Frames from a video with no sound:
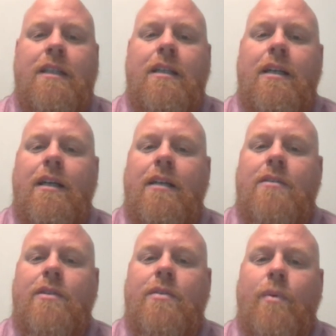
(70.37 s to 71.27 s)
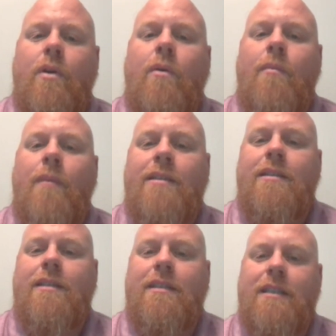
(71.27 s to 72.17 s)
to explore what makes
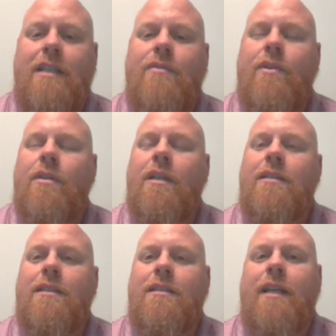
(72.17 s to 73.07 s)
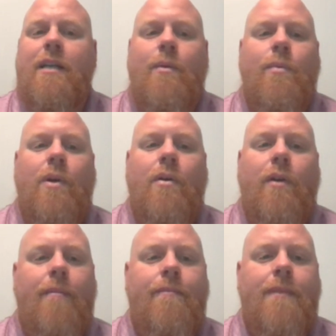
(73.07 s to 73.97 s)
a successful and sustainable
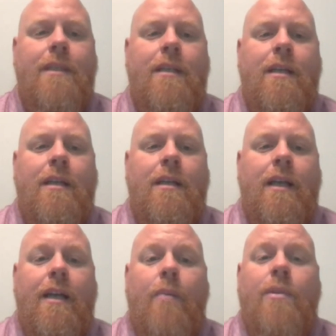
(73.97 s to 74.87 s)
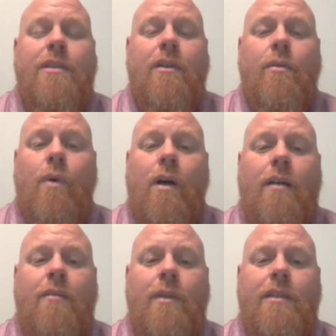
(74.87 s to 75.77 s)
program. In episode
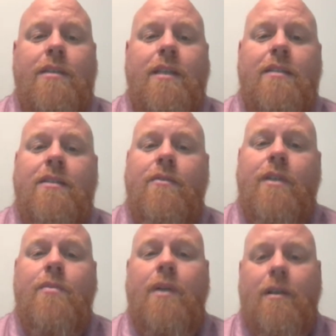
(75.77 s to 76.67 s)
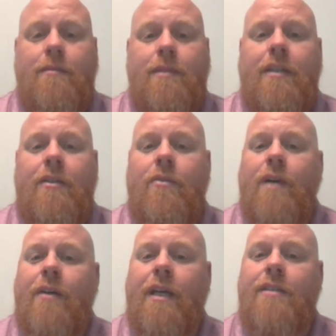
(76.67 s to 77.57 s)
1, we discussed the first pillar, legal
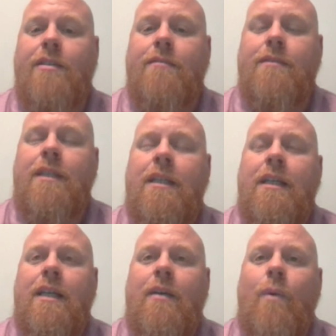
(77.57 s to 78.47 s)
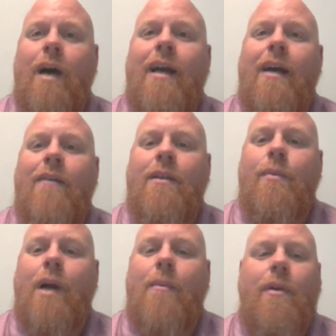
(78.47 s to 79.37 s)
foundation, and why having the
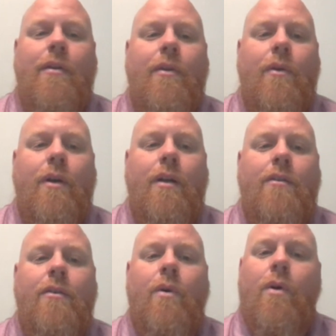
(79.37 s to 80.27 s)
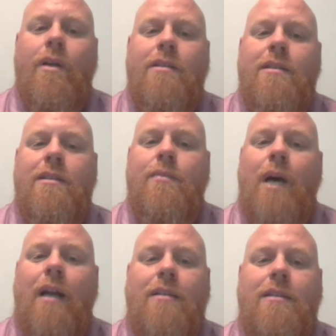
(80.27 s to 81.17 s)
proper authority through ordinances,
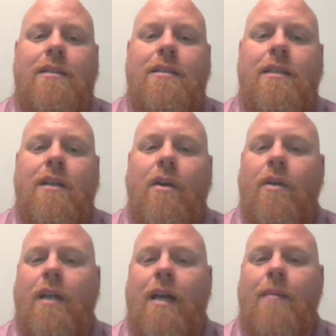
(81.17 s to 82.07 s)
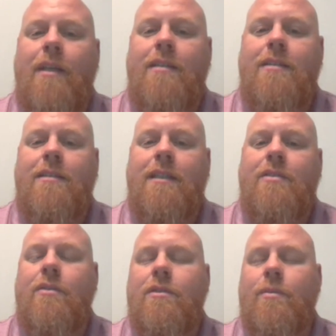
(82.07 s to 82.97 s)
policies, and code alignment is
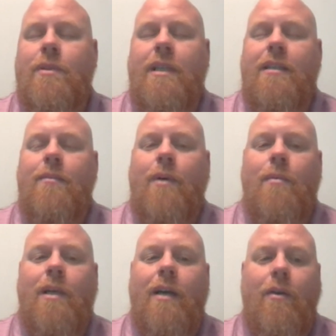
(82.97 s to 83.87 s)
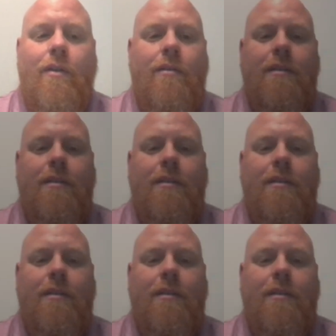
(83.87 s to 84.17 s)
essential to protecting public health.